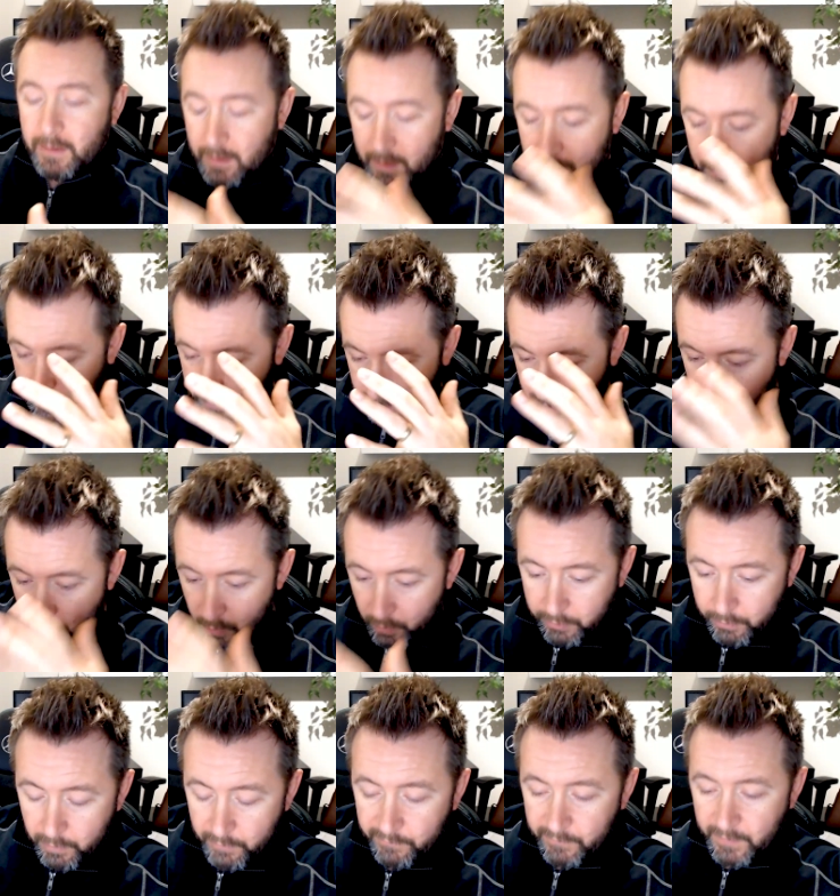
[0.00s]
You go
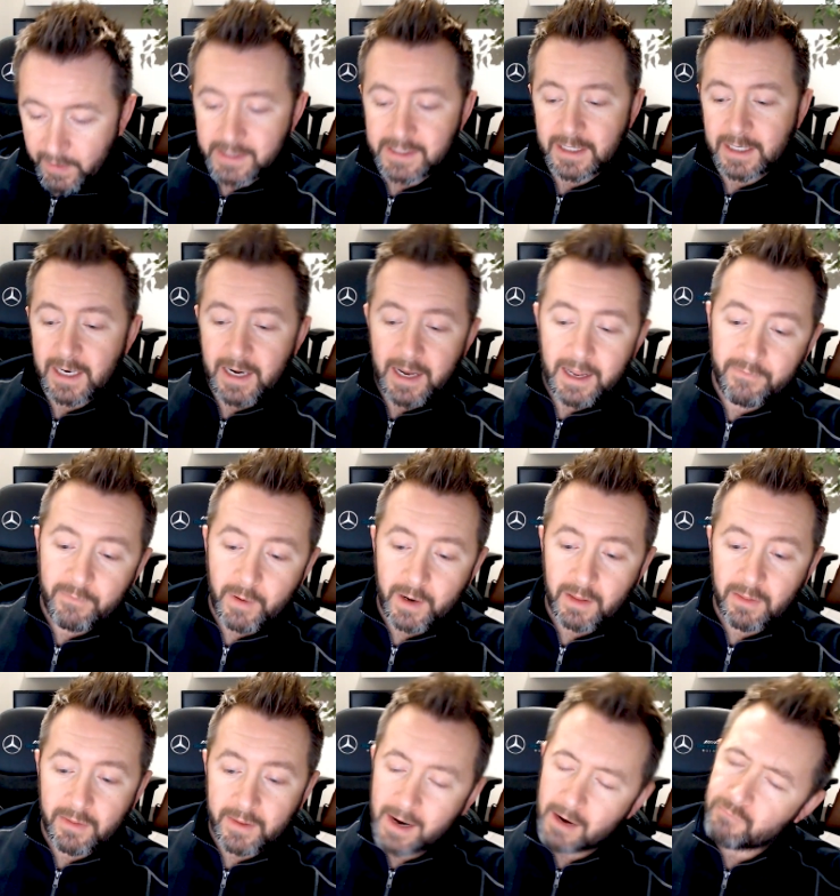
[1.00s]
through a phase in your life
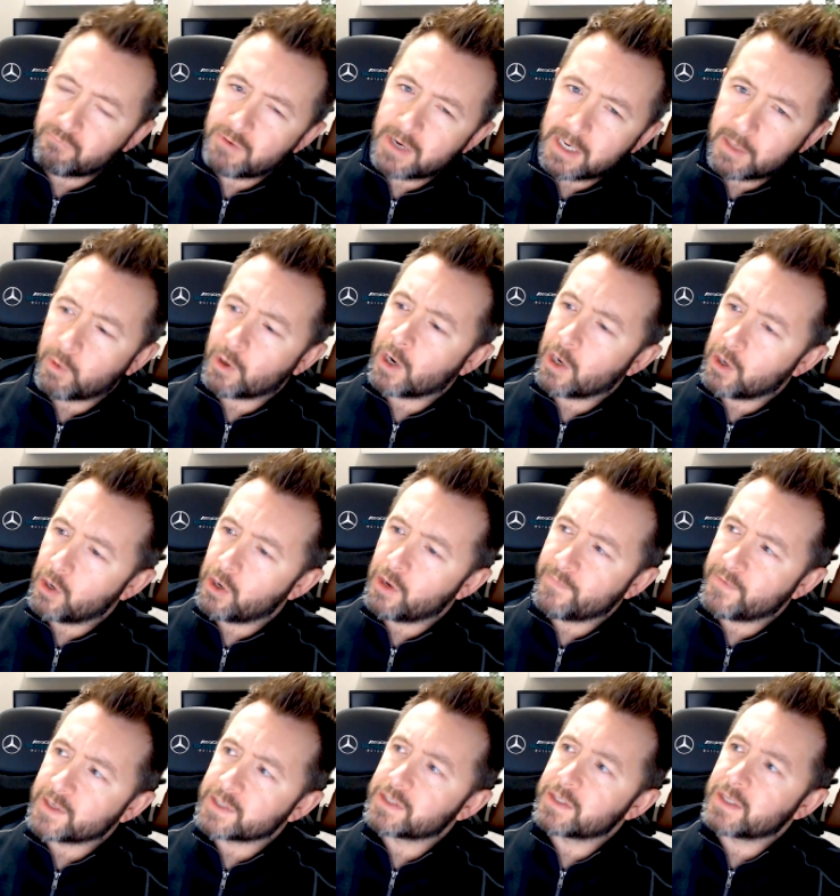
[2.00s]
where you think, I really want to
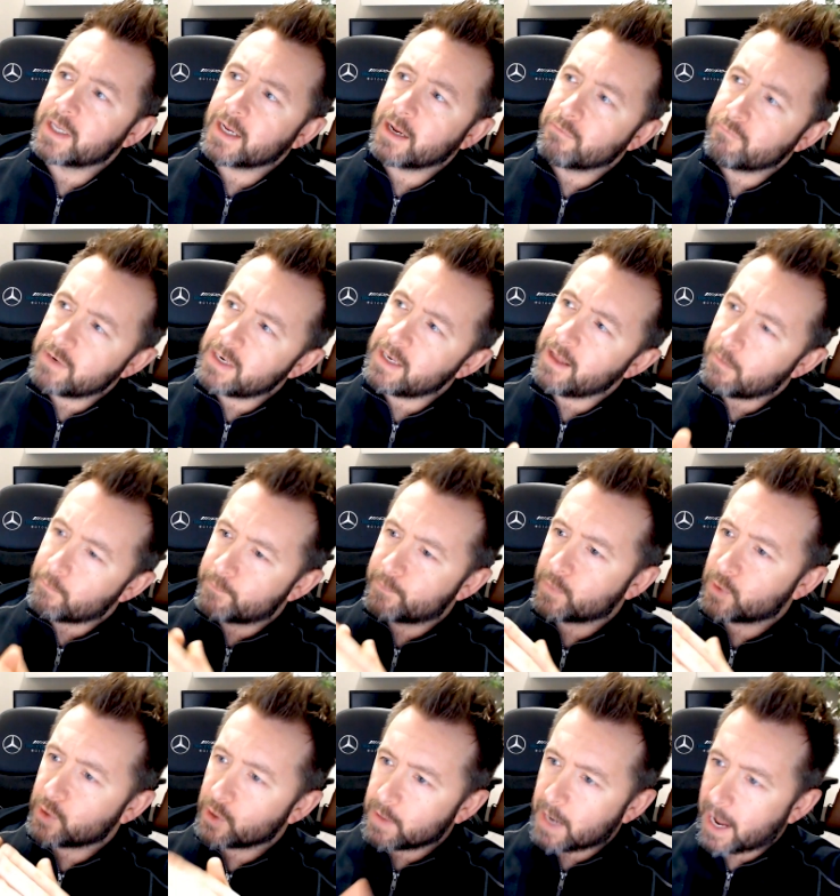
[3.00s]
learn this thing.
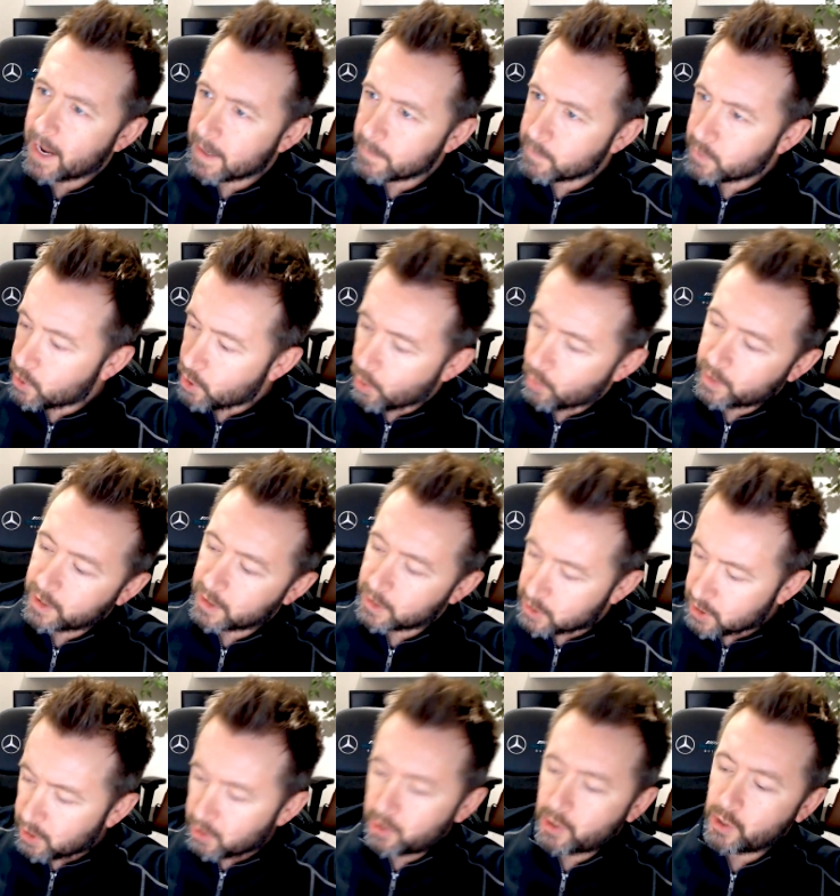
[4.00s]
I am
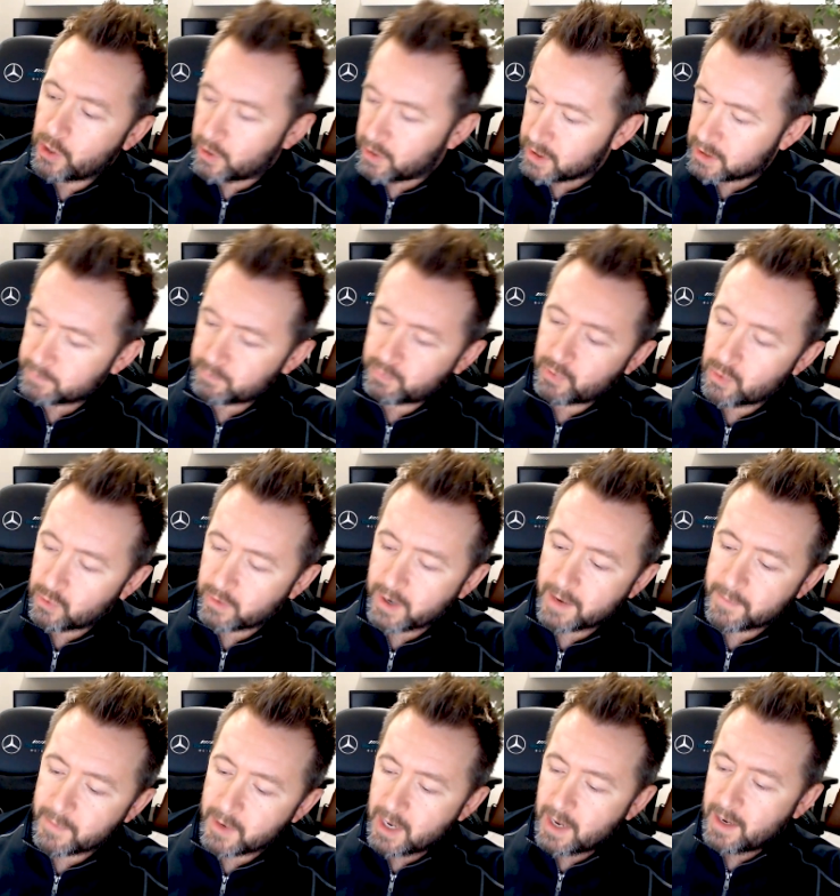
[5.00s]
going to learn this
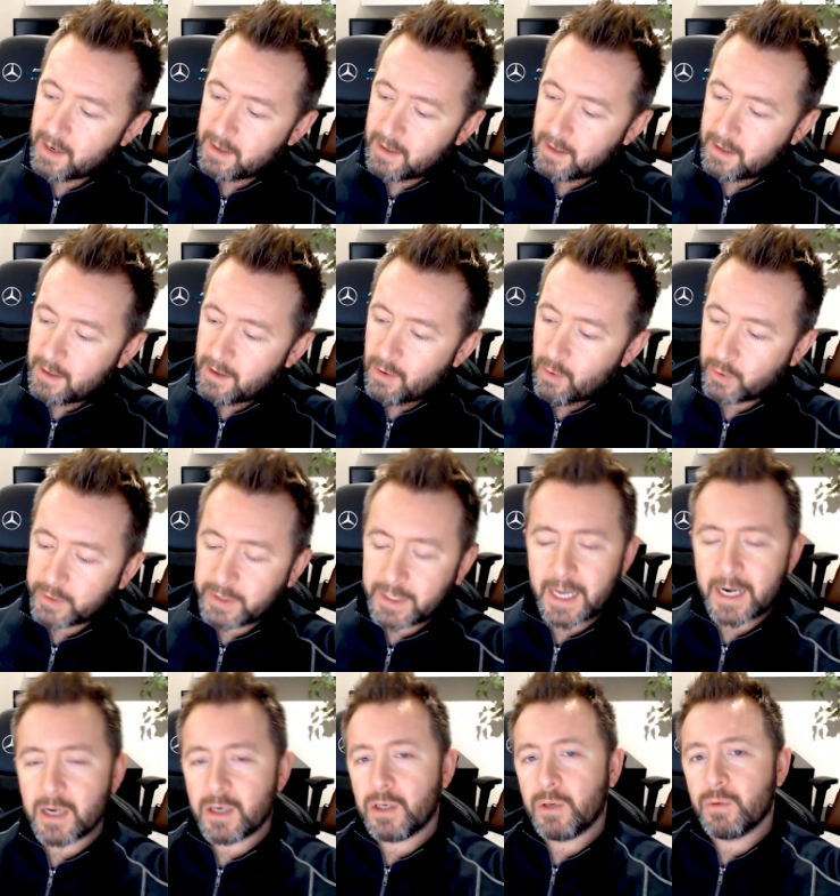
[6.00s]
program. Or you
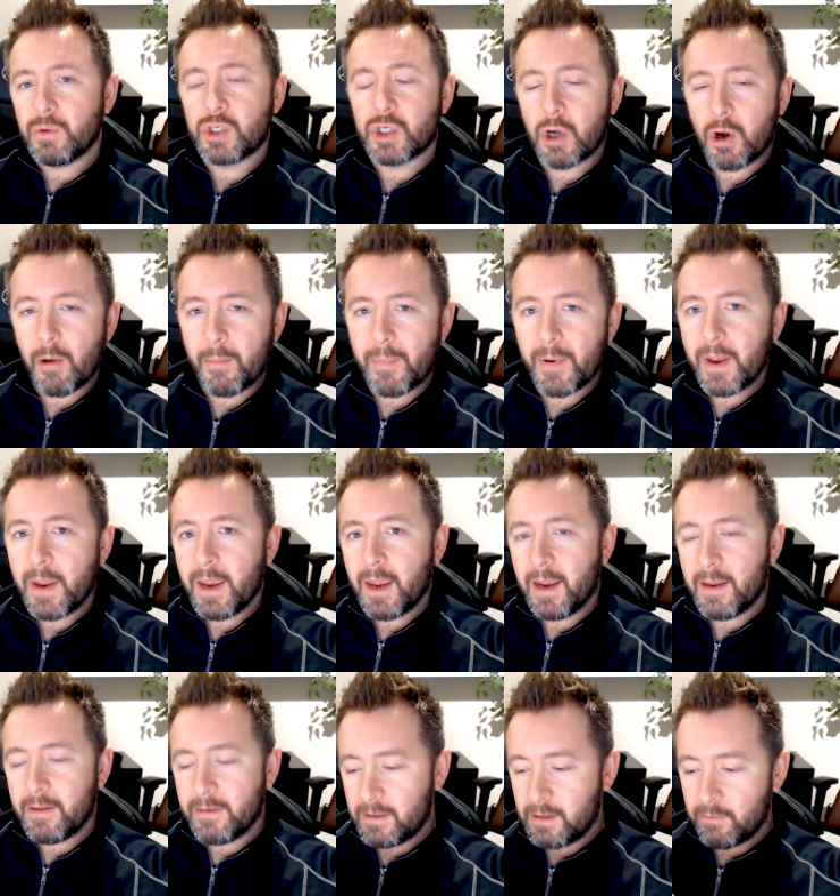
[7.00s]
get a new job
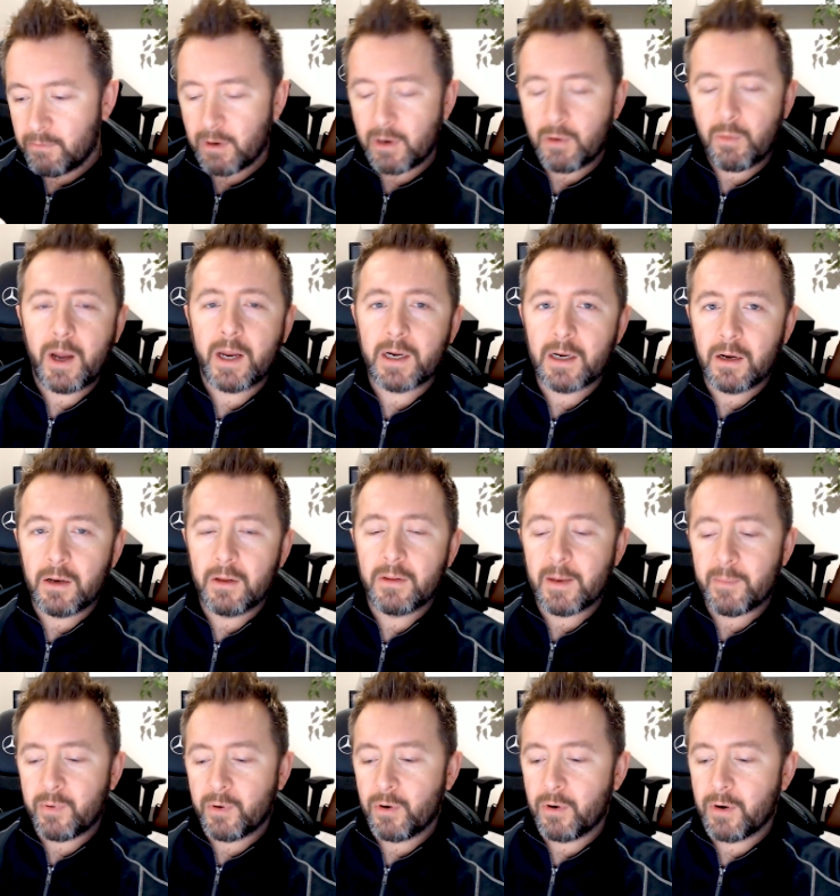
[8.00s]
and you're required to learn
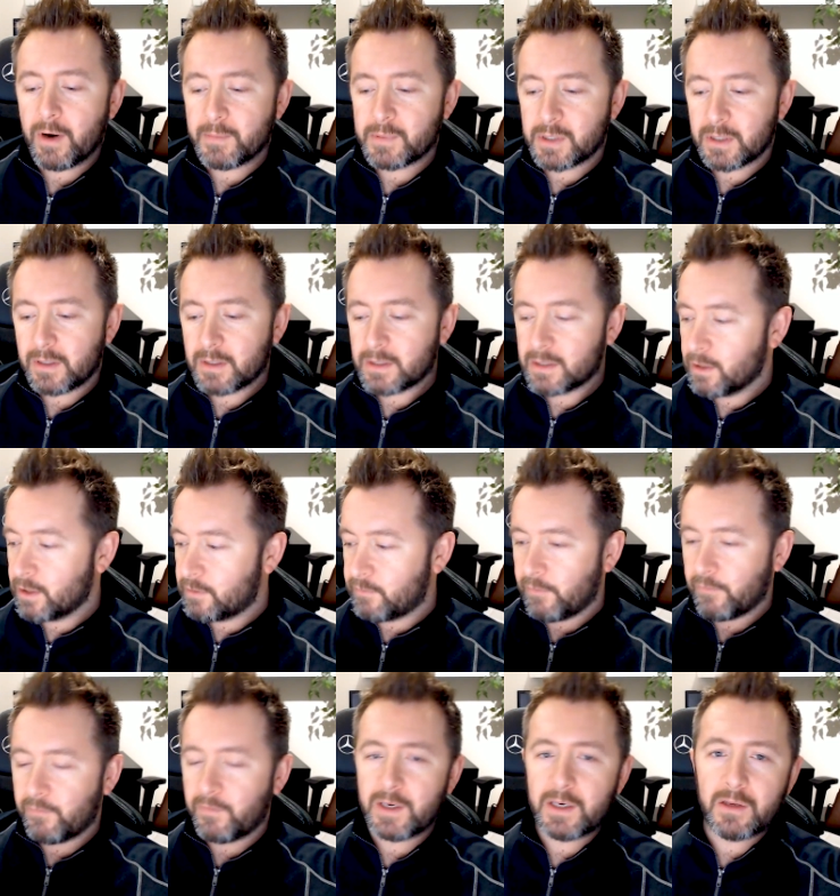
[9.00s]
that program. So you search
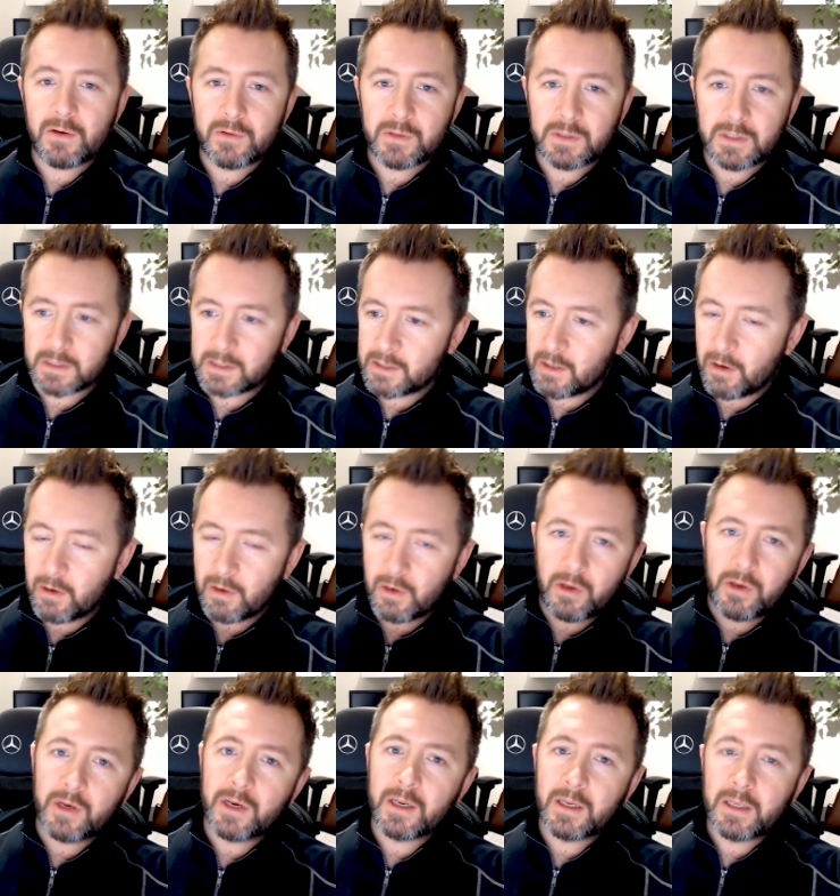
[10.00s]
for videos, you start
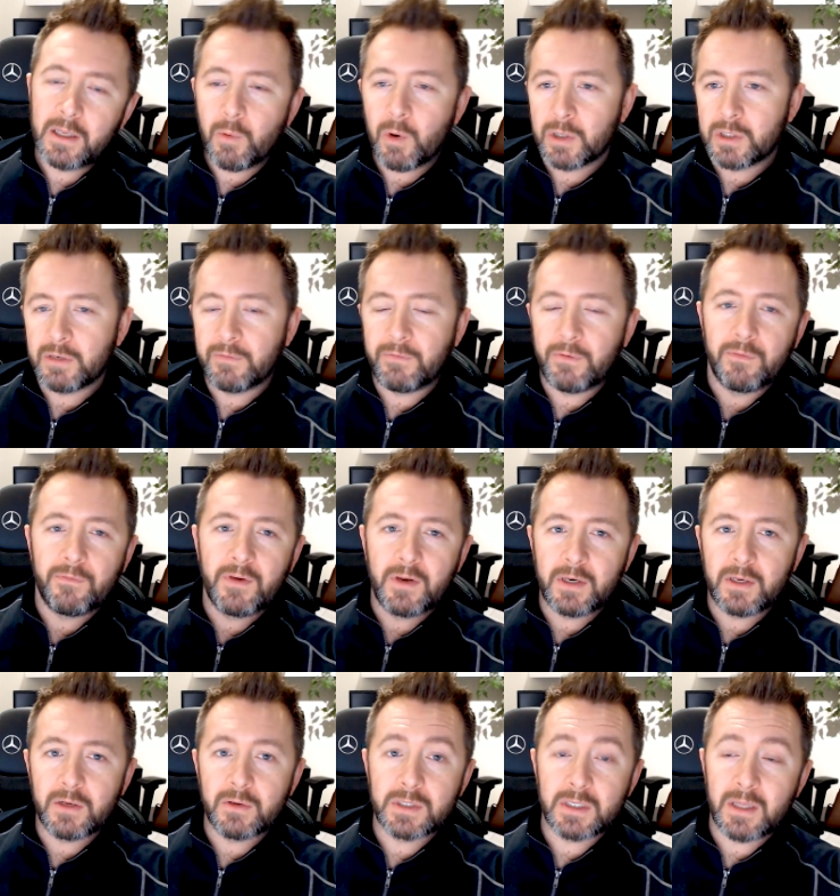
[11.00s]
learning, you watch a few
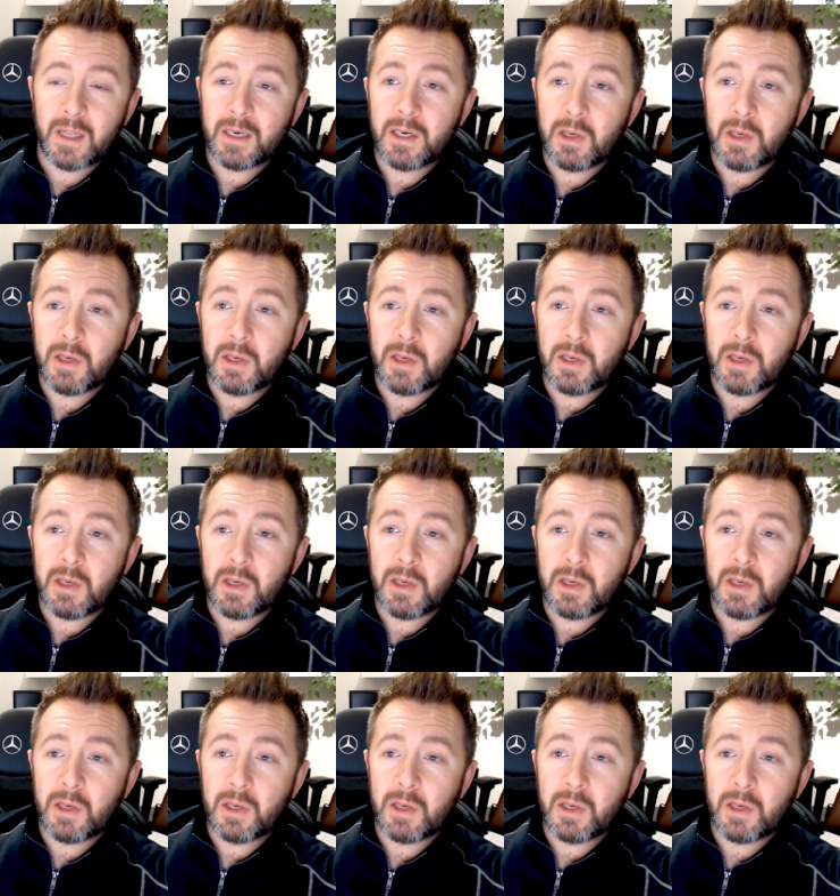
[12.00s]
videos, and